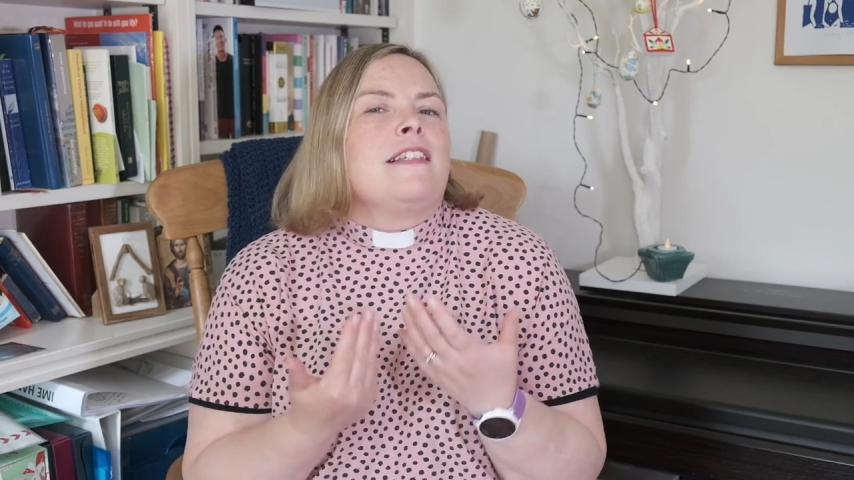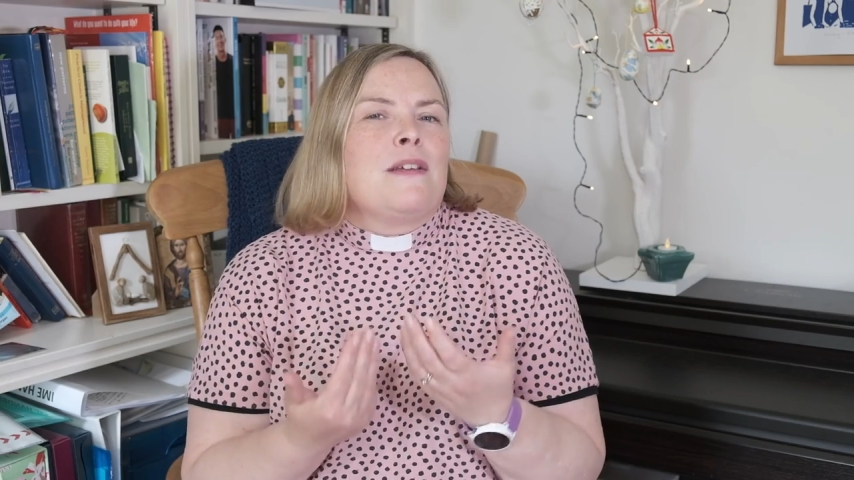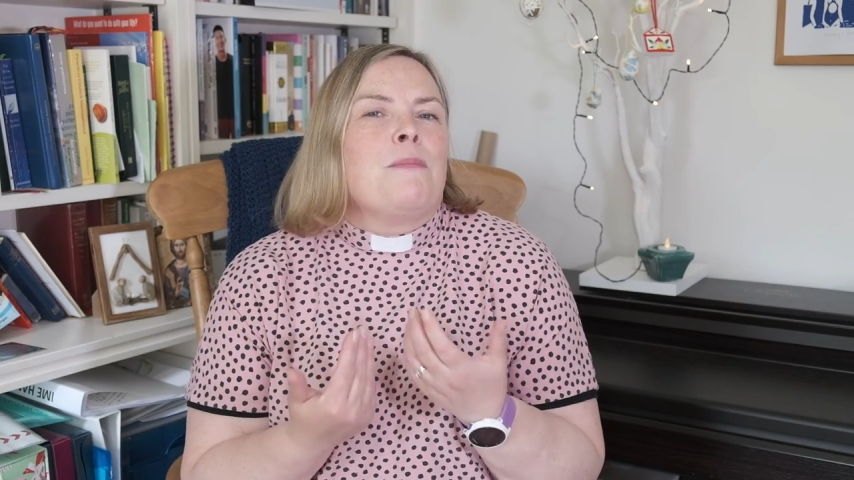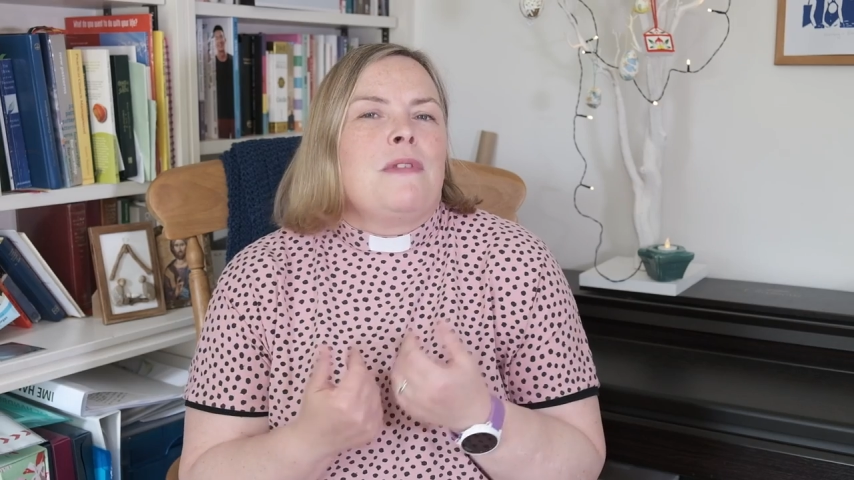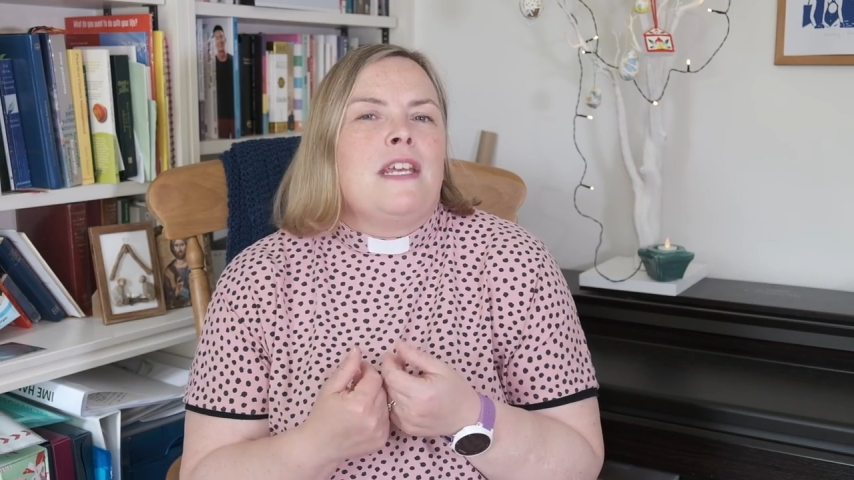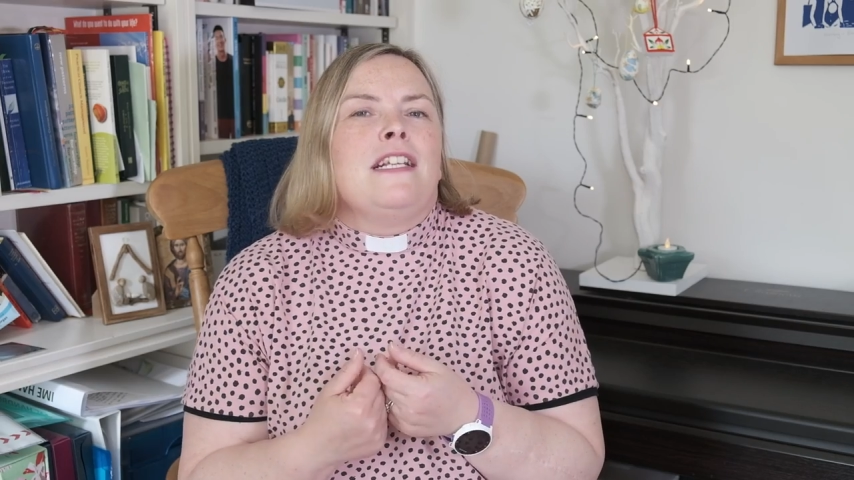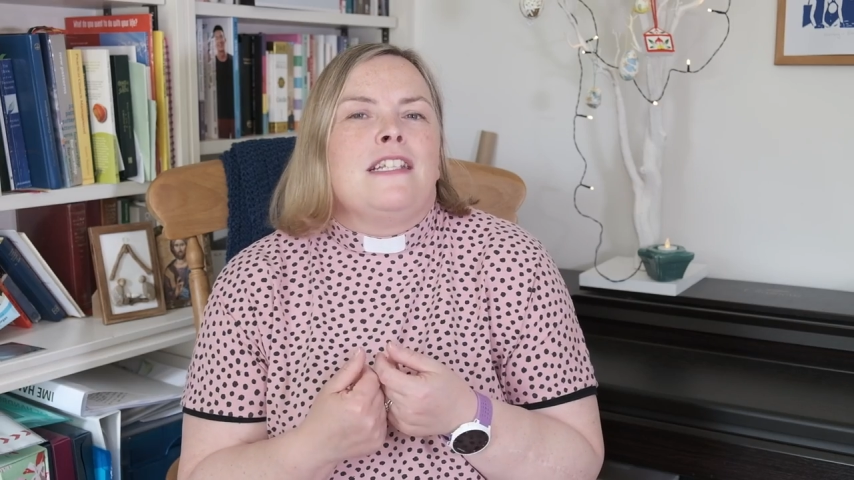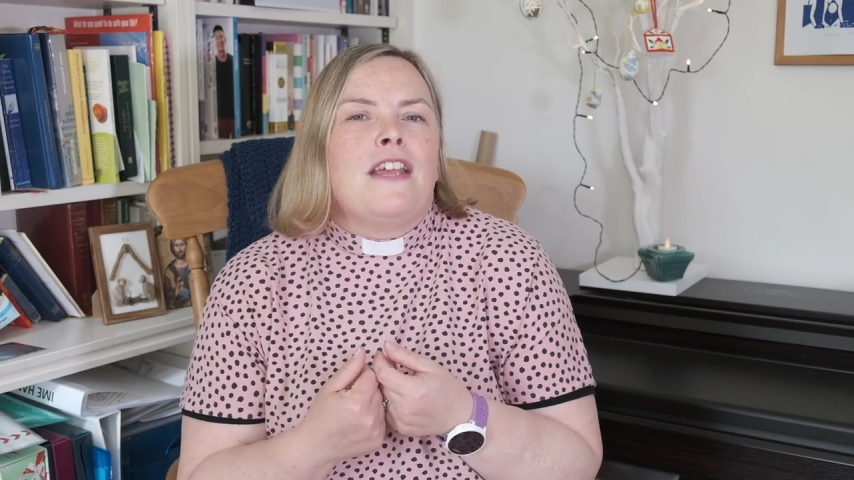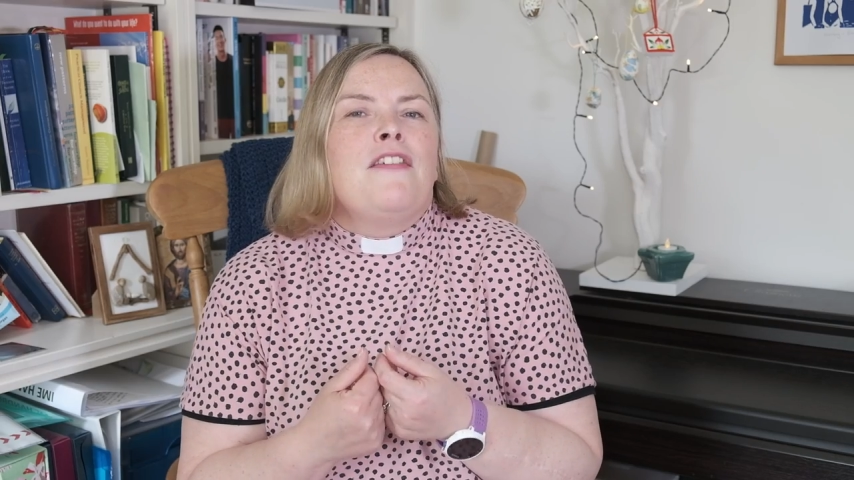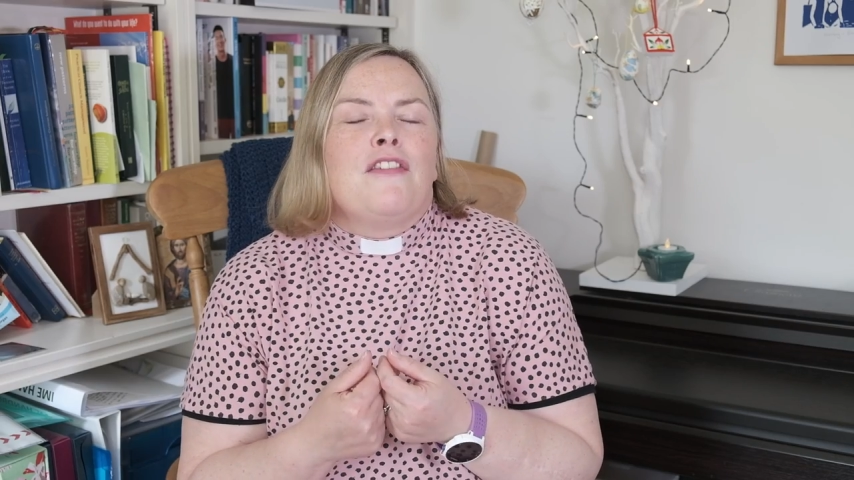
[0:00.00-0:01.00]
something
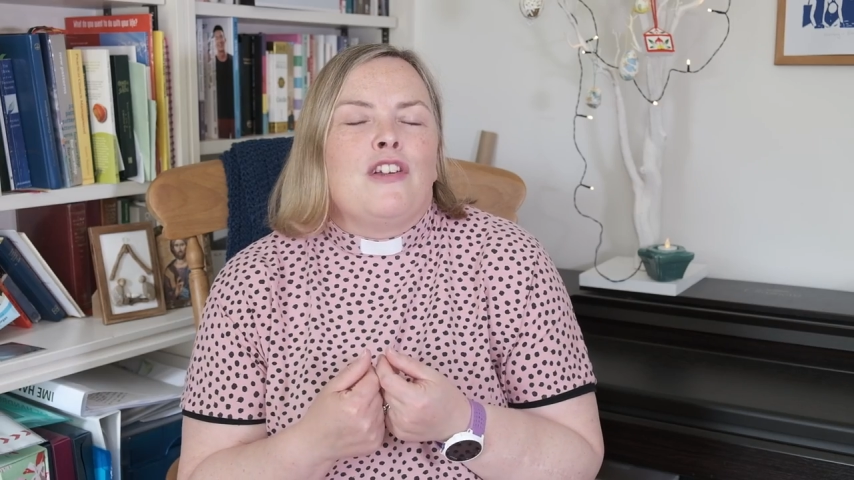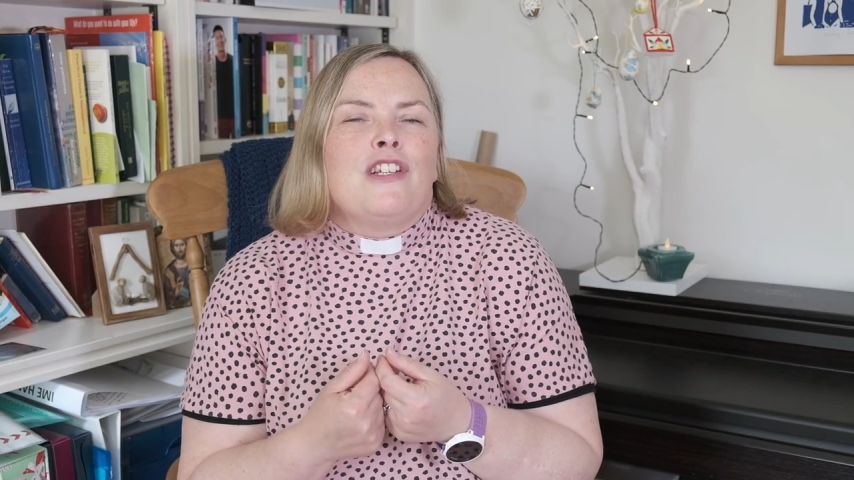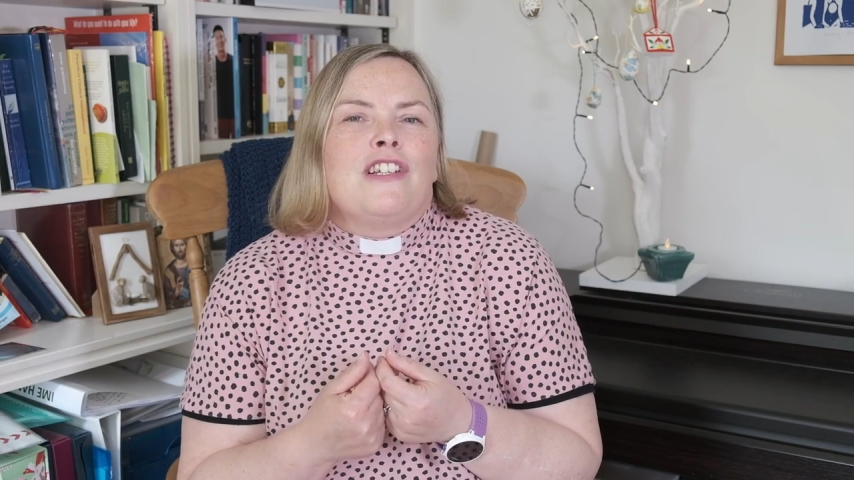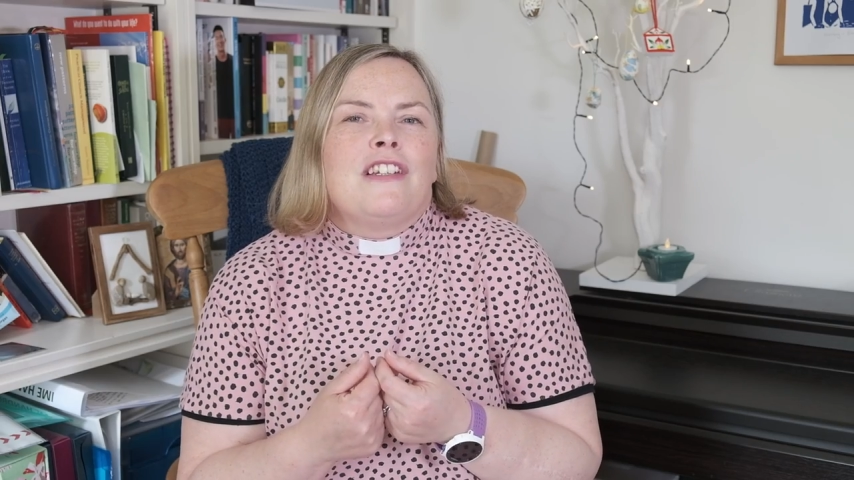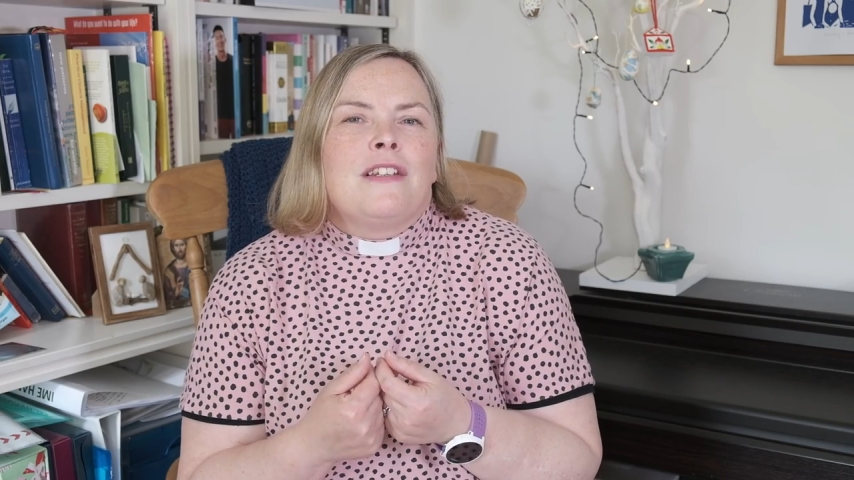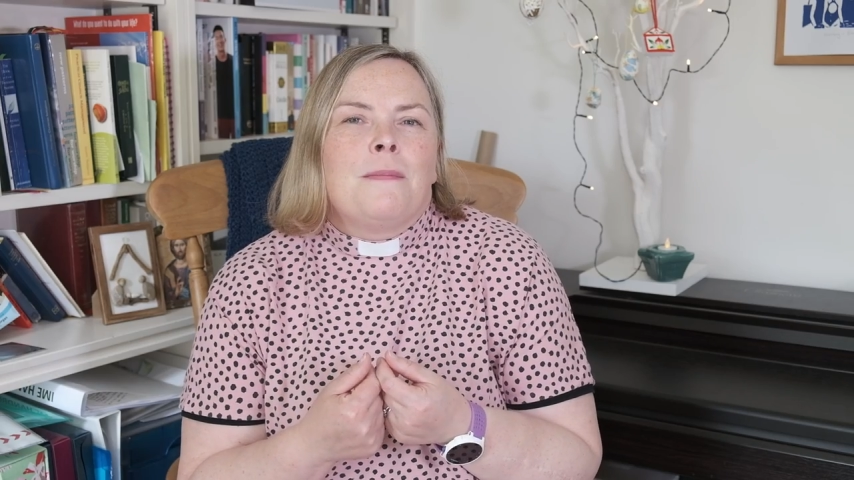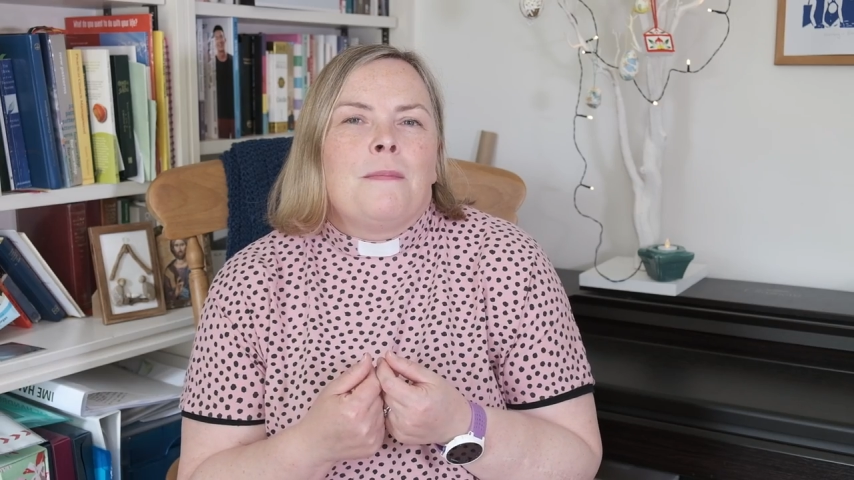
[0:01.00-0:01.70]
different